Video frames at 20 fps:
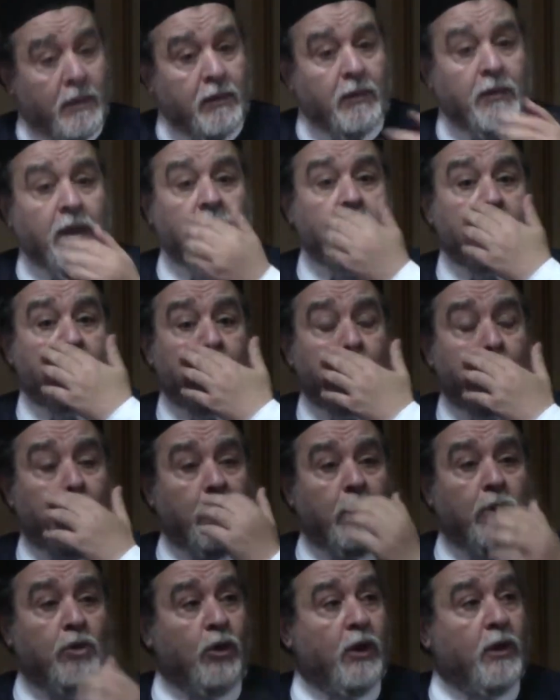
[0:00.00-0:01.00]
Let's
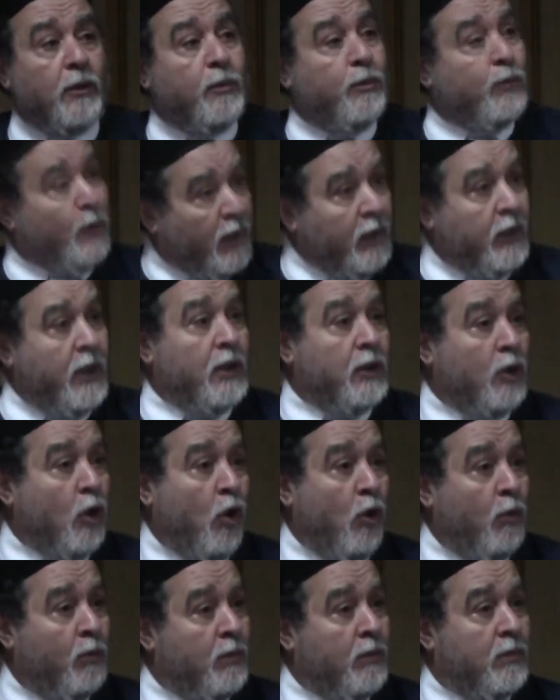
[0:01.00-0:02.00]
speak to her, bring her
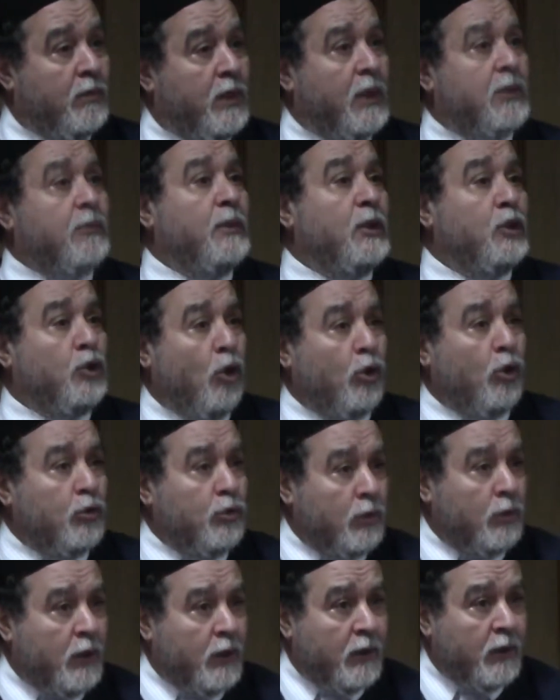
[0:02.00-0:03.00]
home, let me talk
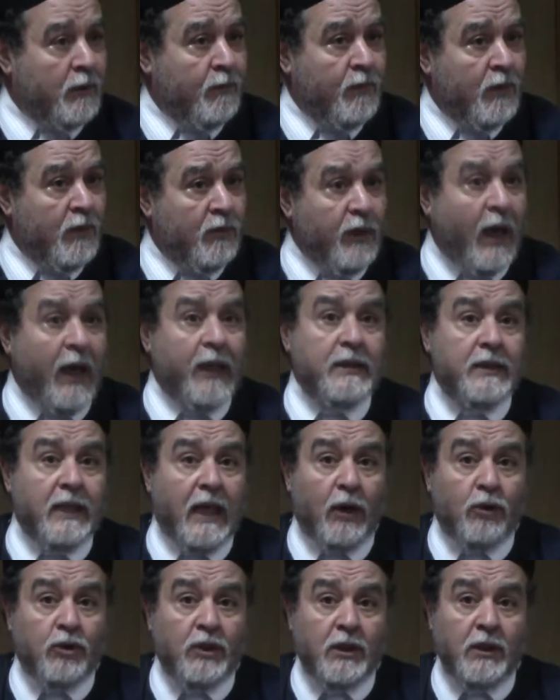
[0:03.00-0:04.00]
to her, find
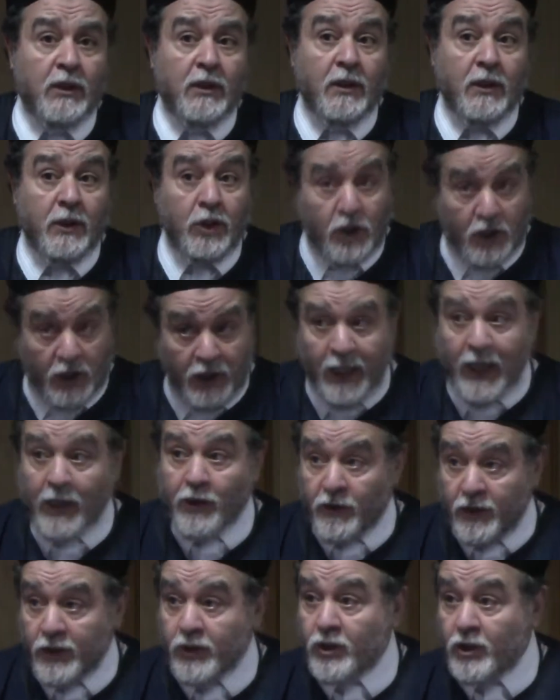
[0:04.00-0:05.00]
out, is she a
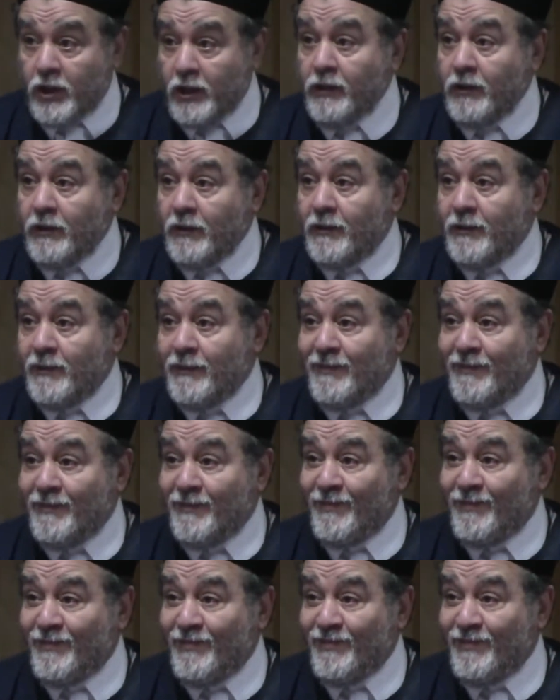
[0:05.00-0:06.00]
Christian?
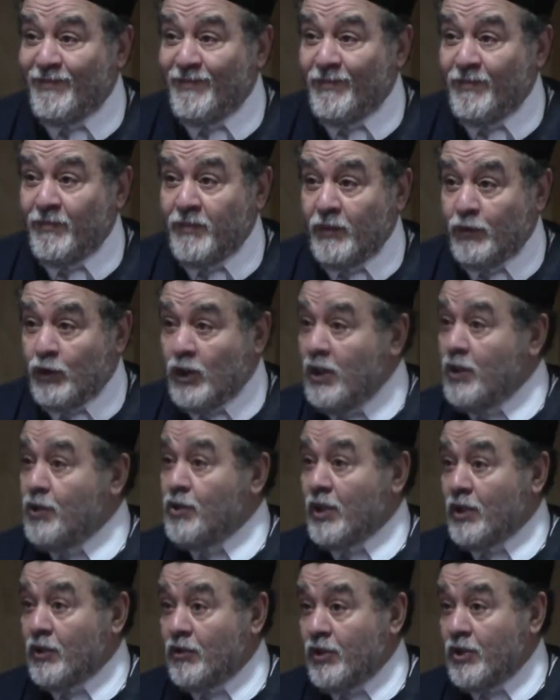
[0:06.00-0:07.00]
If she
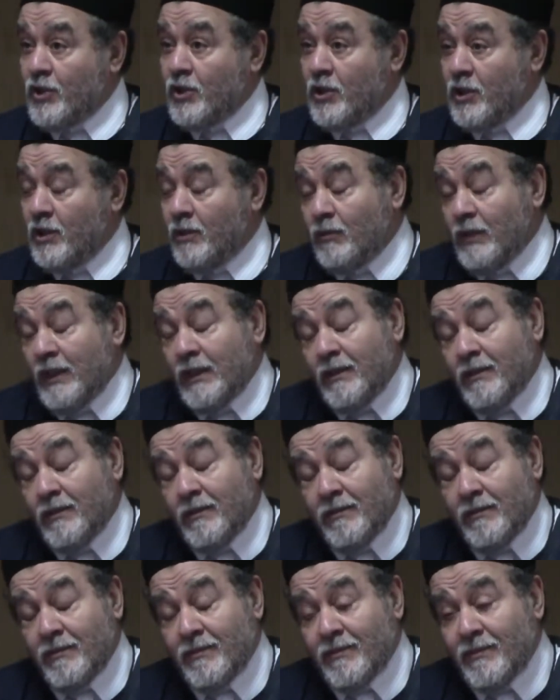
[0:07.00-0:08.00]
is a Christian, well,
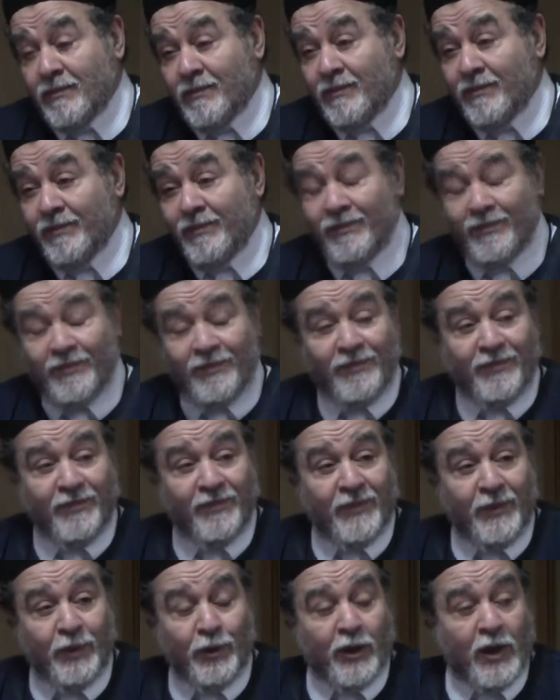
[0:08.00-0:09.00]

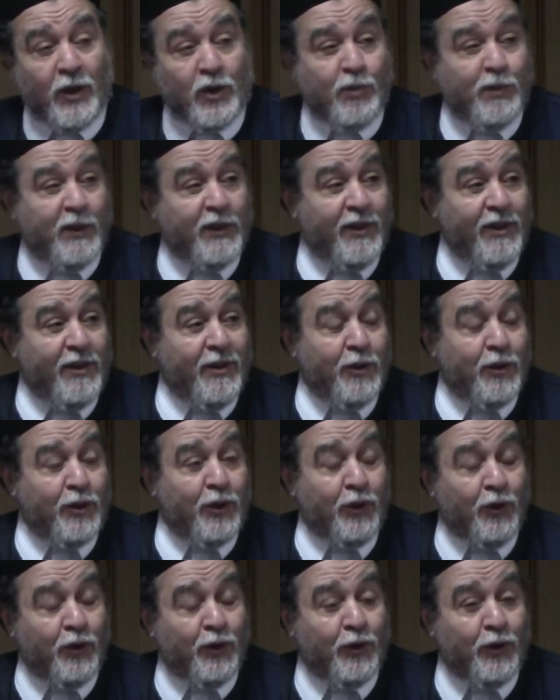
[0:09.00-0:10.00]
your husband,
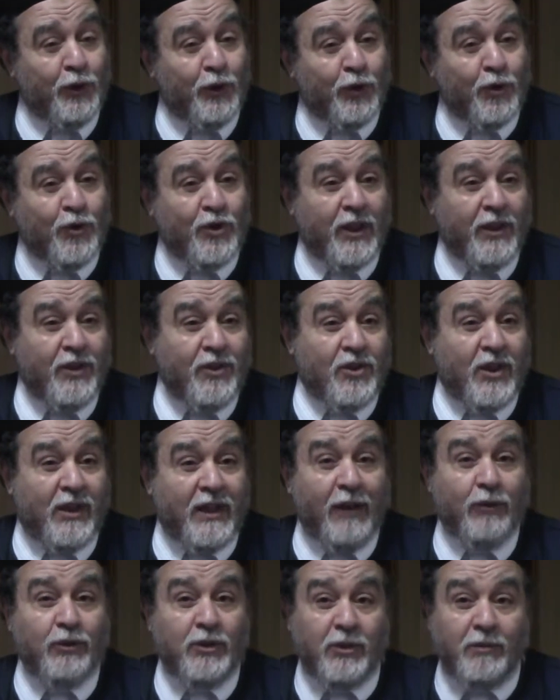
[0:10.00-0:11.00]
your son is
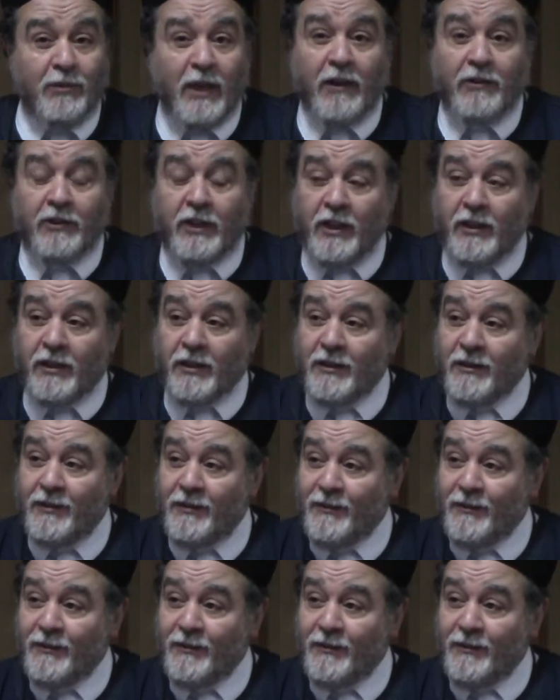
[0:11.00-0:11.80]
allowed to marry her.